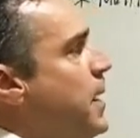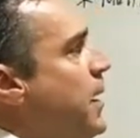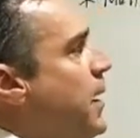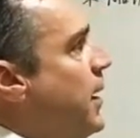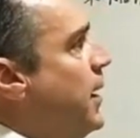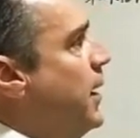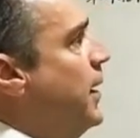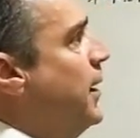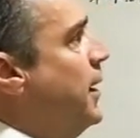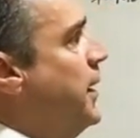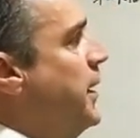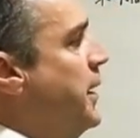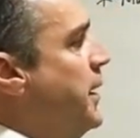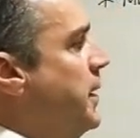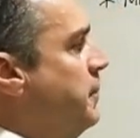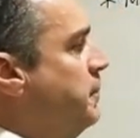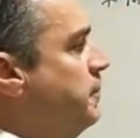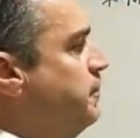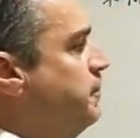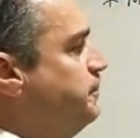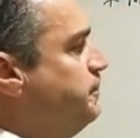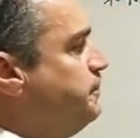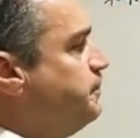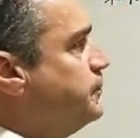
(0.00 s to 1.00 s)

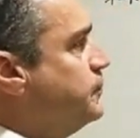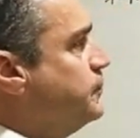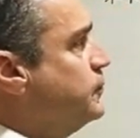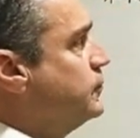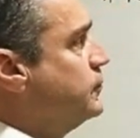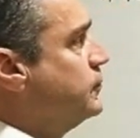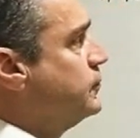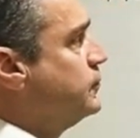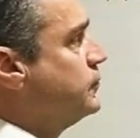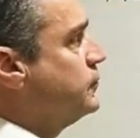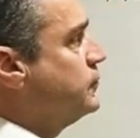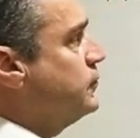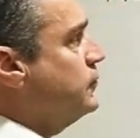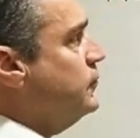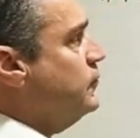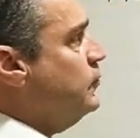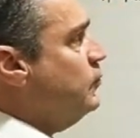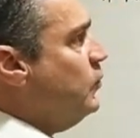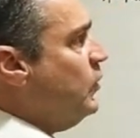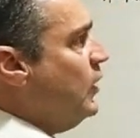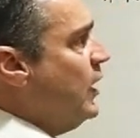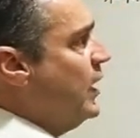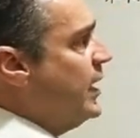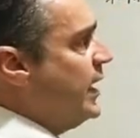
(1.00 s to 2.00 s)

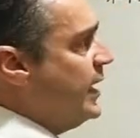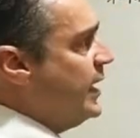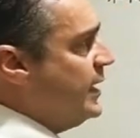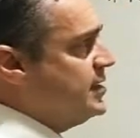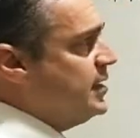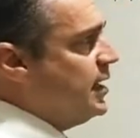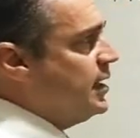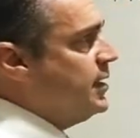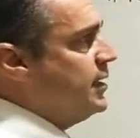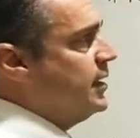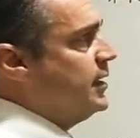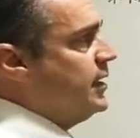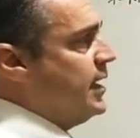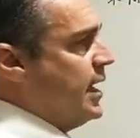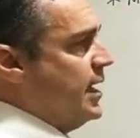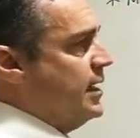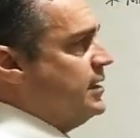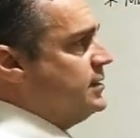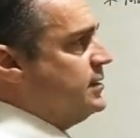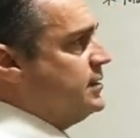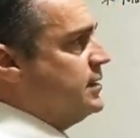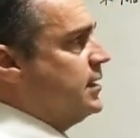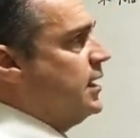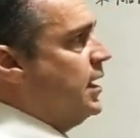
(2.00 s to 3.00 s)
I got to tell you
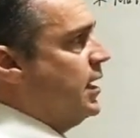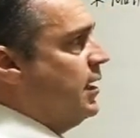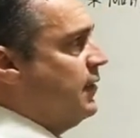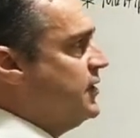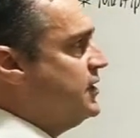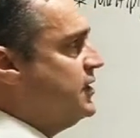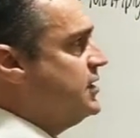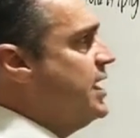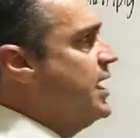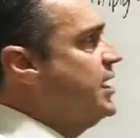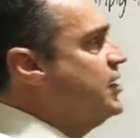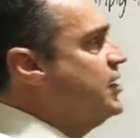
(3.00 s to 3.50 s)
guys, this next